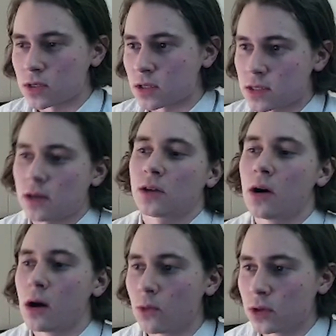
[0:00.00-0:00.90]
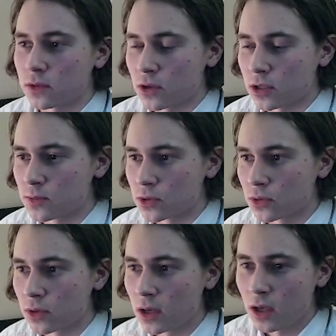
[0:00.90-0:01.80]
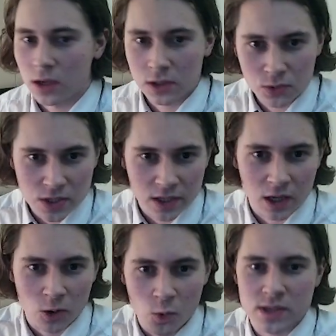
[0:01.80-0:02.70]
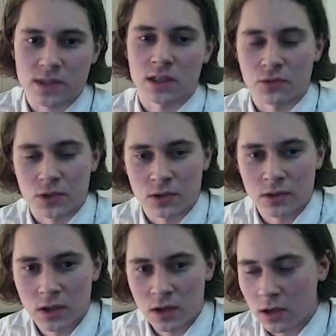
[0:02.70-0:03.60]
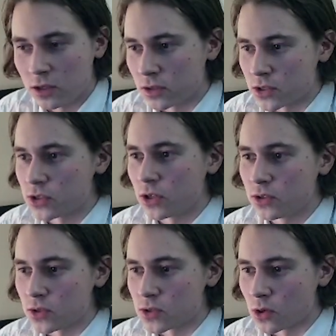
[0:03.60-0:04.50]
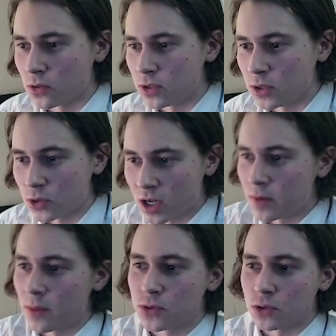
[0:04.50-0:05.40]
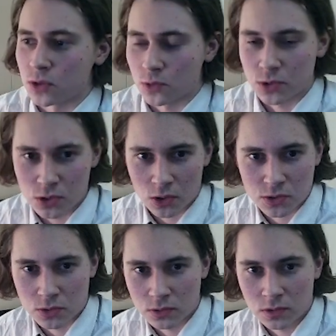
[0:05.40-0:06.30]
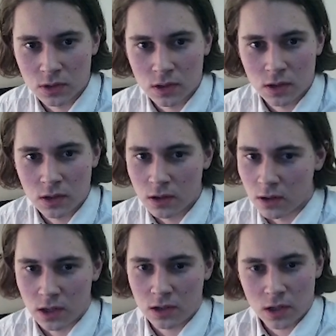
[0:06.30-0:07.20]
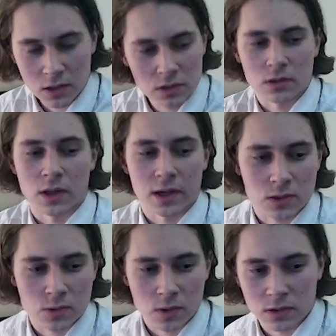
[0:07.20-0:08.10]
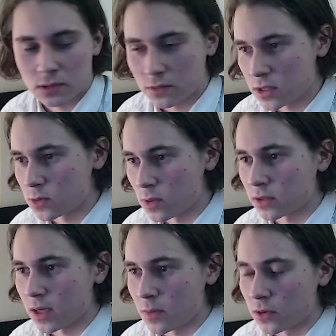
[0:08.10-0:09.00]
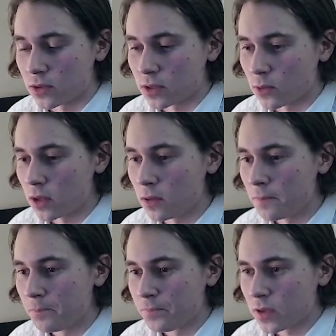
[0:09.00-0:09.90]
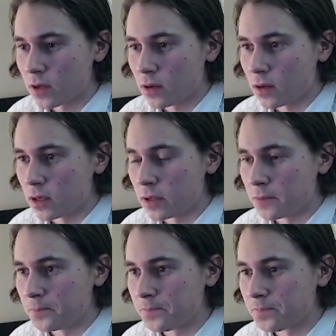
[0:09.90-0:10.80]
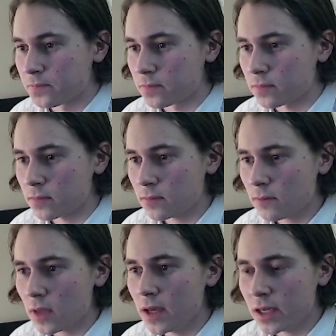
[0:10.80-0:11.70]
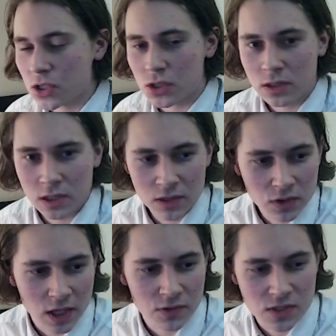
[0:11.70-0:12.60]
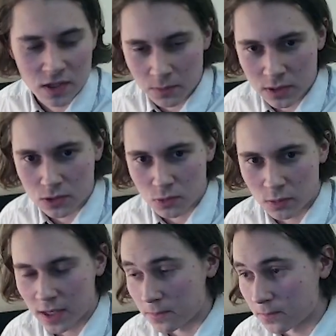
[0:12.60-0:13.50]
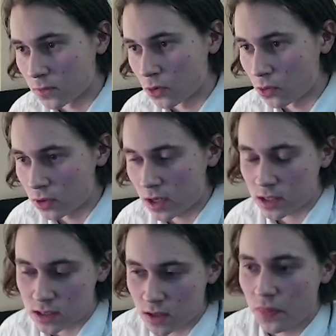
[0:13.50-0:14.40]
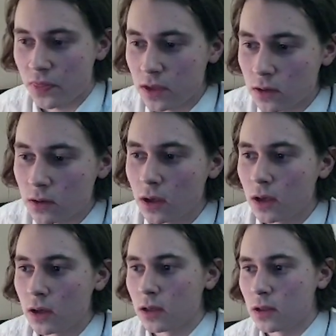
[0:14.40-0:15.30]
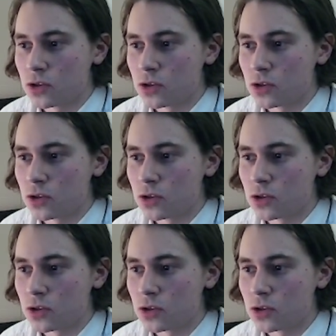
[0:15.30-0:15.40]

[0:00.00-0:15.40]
exactly how I wanted for him to look. He looks like a quest giver in the starting zone you would come up to and you would talk to. I really like this one. This one came out really well. And I actually even have somebody to blame, or rather something to